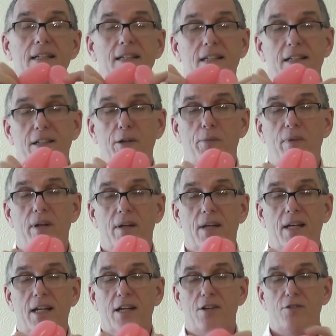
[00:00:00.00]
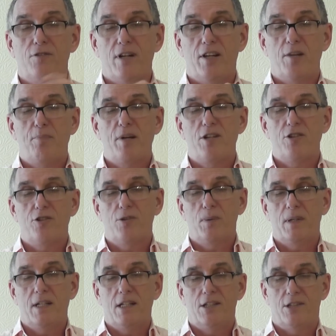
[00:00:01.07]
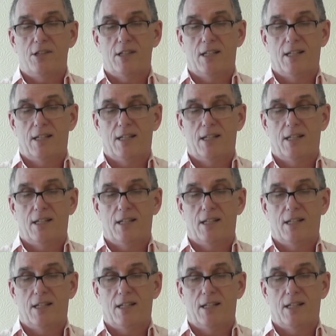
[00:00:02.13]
Yeah, and a pinch twist,